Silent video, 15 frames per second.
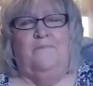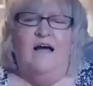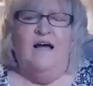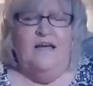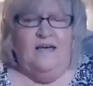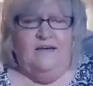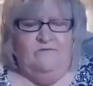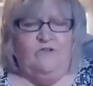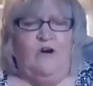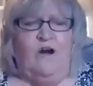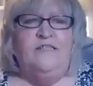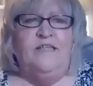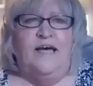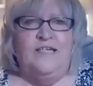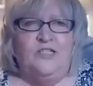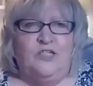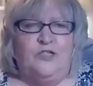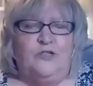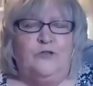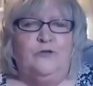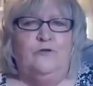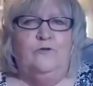I have tried that
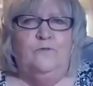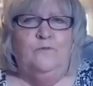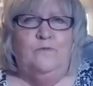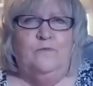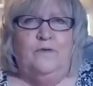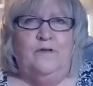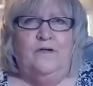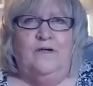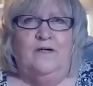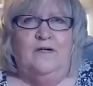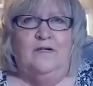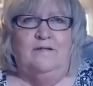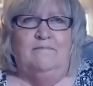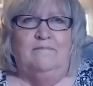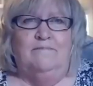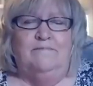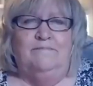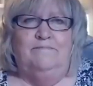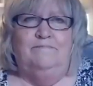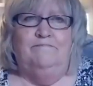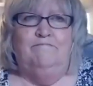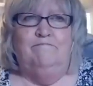too.
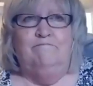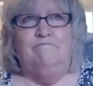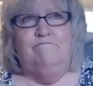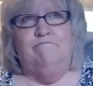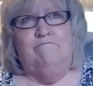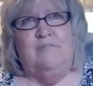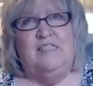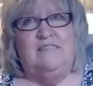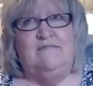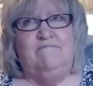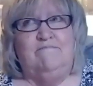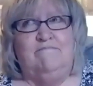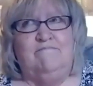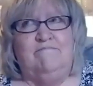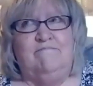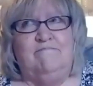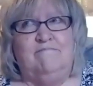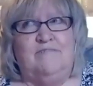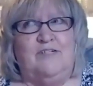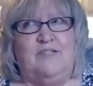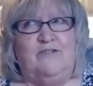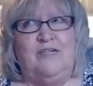But
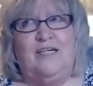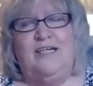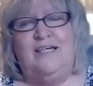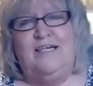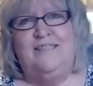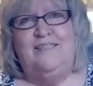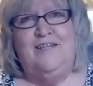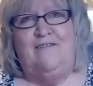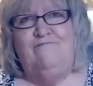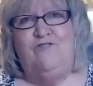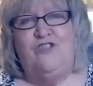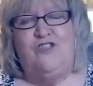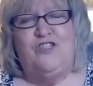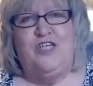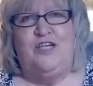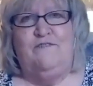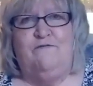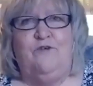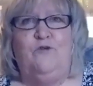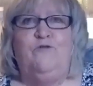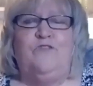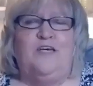there again, I've just done a
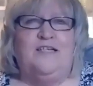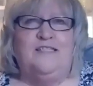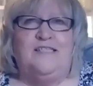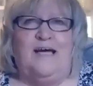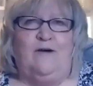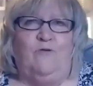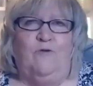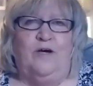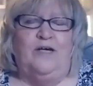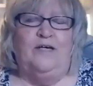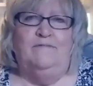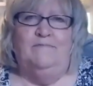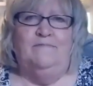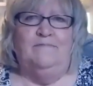few things that way,